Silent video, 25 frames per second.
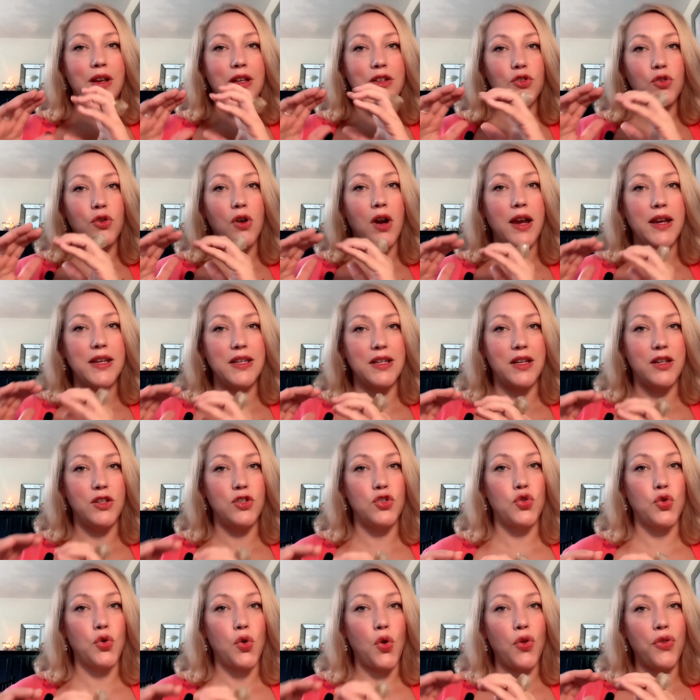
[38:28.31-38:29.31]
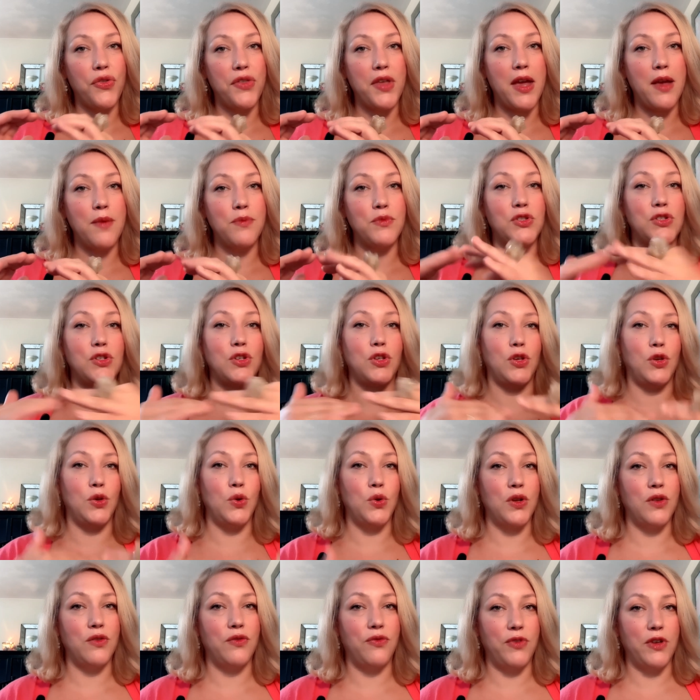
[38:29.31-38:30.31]
and trying to control them so you
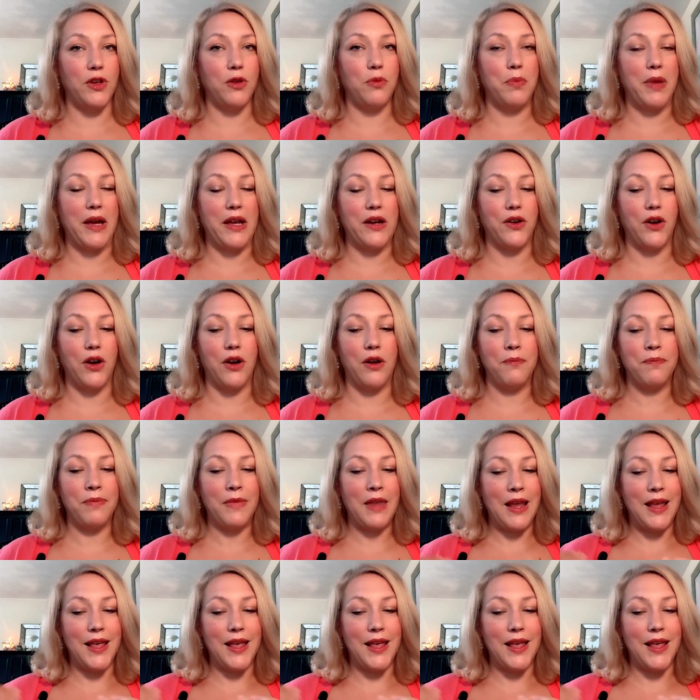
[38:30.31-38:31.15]
can feel better.